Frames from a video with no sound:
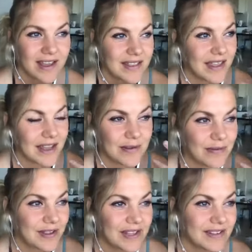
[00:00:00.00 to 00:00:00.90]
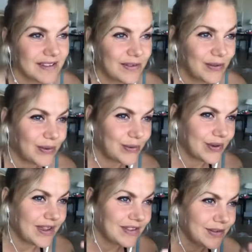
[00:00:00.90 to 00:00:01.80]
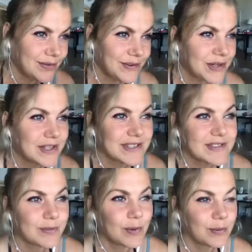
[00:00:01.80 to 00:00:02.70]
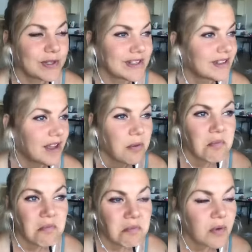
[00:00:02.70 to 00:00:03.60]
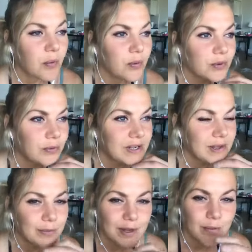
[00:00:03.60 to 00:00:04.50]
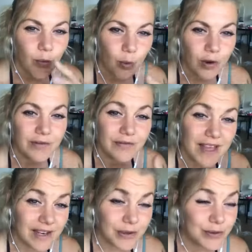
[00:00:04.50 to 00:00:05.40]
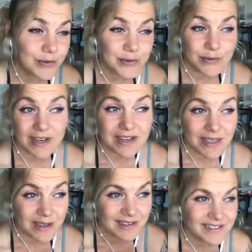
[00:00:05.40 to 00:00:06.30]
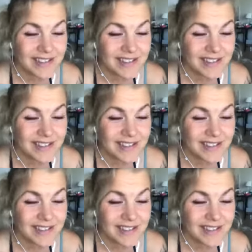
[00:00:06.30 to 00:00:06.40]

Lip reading: that I felt to interfere in this moment wouldn't really bring more value to anything.